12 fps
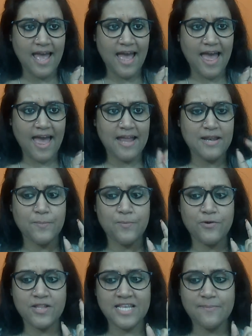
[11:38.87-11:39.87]
and
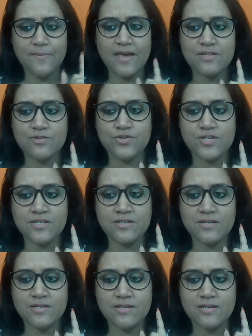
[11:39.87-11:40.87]
Pradeep has
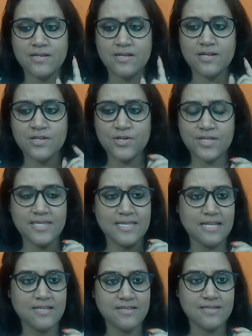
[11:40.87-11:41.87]
written a good
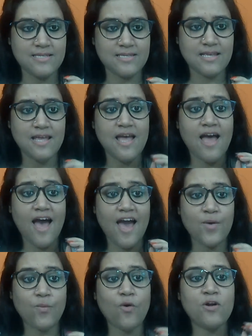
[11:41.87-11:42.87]
sentence.
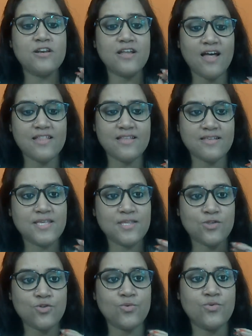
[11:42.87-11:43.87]
I want
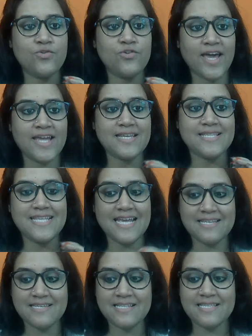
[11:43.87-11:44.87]
others to write
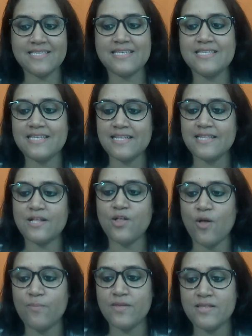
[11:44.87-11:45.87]
sentences in the
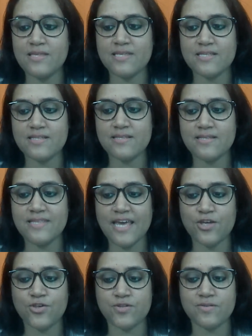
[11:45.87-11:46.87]
comments
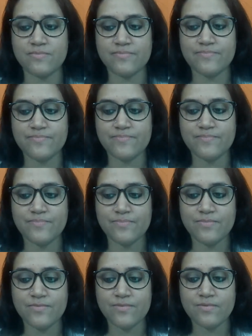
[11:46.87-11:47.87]
section.
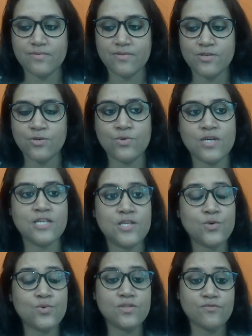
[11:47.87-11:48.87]
You can
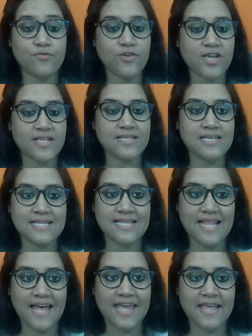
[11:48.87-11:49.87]
use phrases
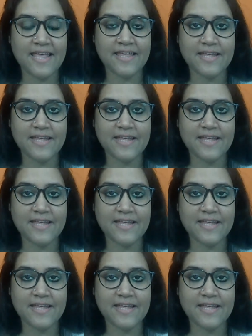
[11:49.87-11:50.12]
like